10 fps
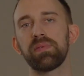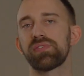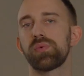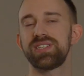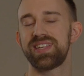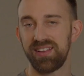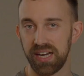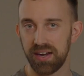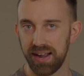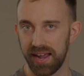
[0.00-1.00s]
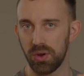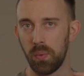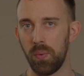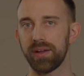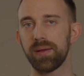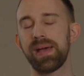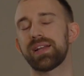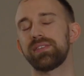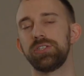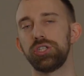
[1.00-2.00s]
everyone, Talon here, and welcome
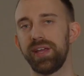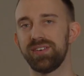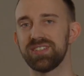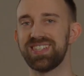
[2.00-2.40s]
back to the channel.